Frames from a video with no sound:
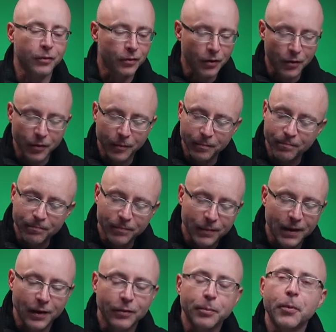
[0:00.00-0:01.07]
So
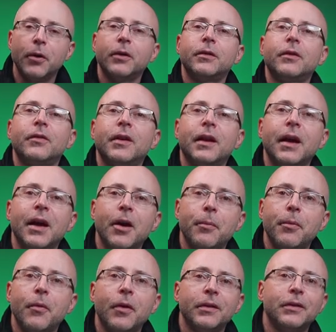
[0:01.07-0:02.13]
this monitor is gonna
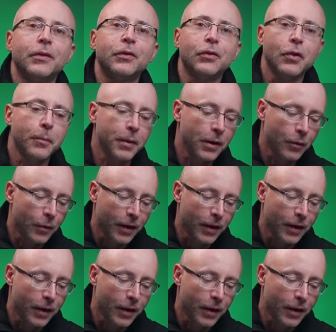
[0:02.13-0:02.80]
help you out in so many